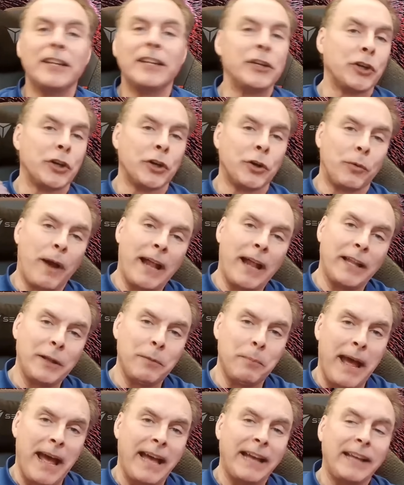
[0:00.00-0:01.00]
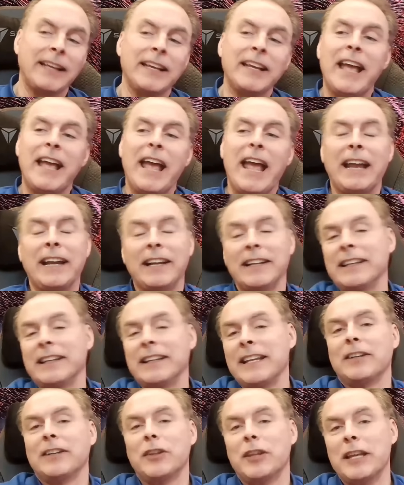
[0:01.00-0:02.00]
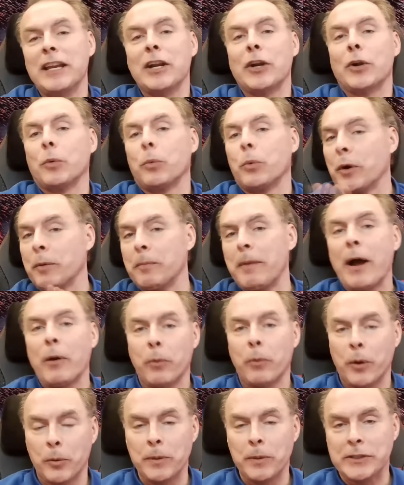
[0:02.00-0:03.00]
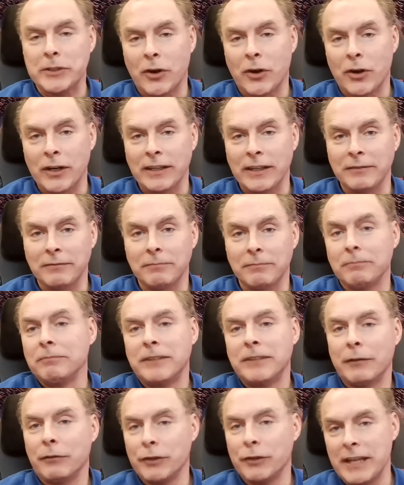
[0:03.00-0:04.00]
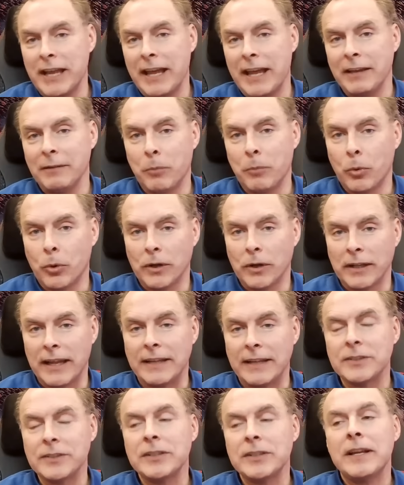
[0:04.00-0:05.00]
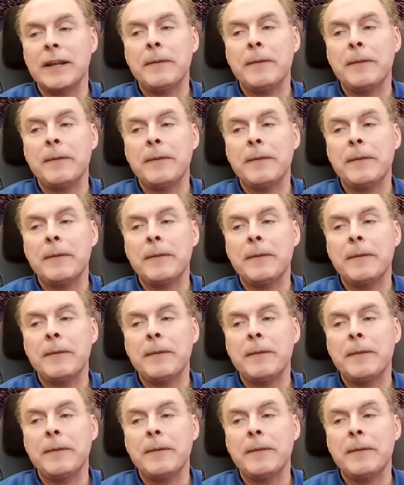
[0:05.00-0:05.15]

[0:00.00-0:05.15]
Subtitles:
Then you're going to rally back. And at the end of the year, we're about where we started, give or take, more or less.